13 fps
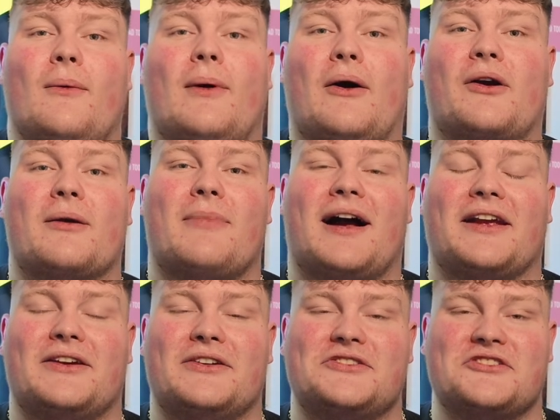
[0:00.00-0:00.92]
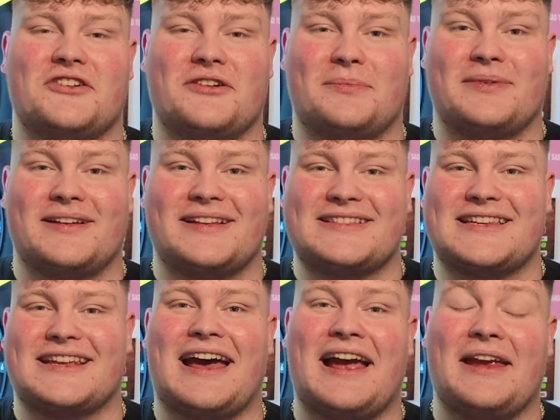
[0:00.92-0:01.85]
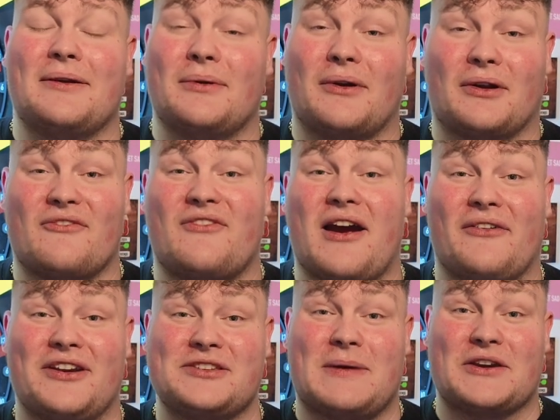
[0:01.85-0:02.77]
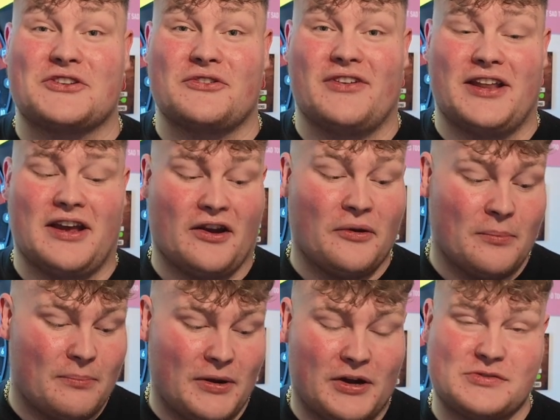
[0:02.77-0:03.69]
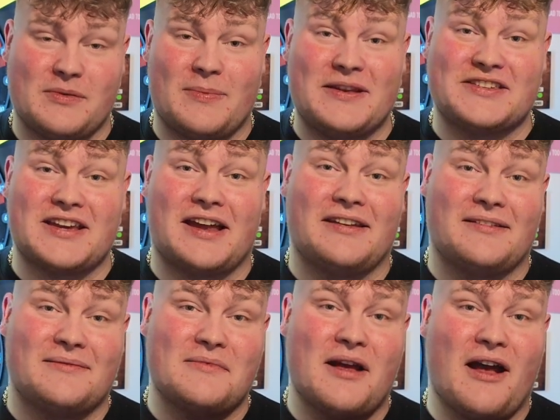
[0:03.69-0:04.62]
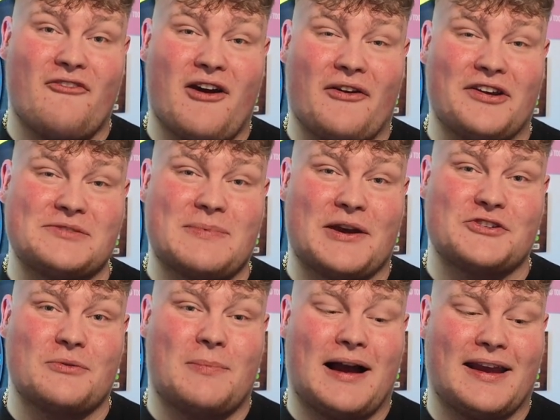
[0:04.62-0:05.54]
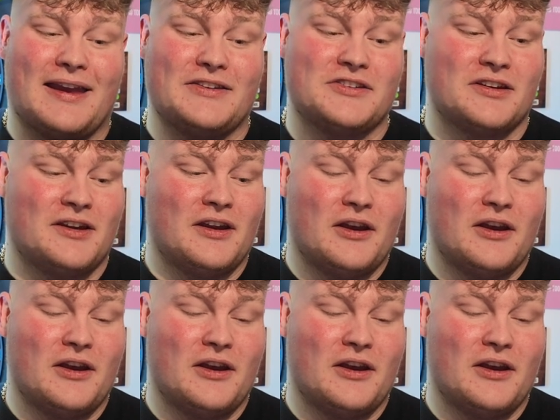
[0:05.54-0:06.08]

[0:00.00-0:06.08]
Welcome back, YouTube. Today we've got a very special video because we've been sent a very special package.